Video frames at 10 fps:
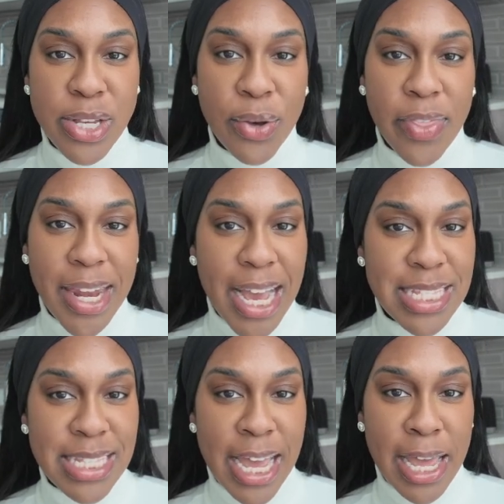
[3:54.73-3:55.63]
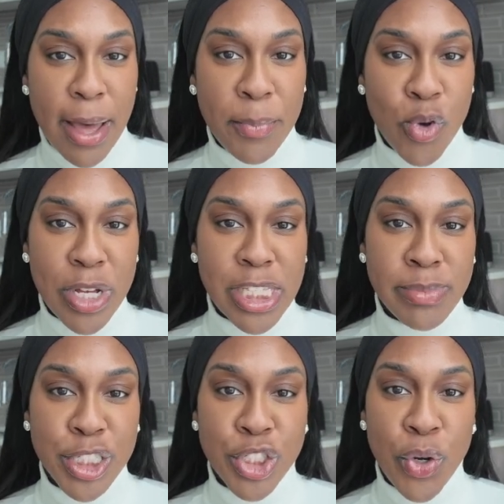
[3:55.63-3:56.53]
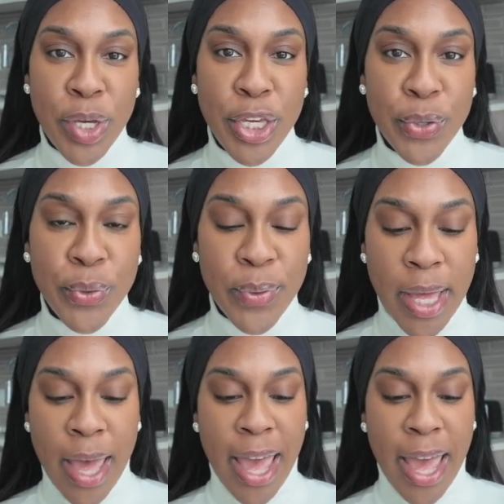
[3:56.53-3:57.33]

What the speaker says: So the next thing I'm going to be showing you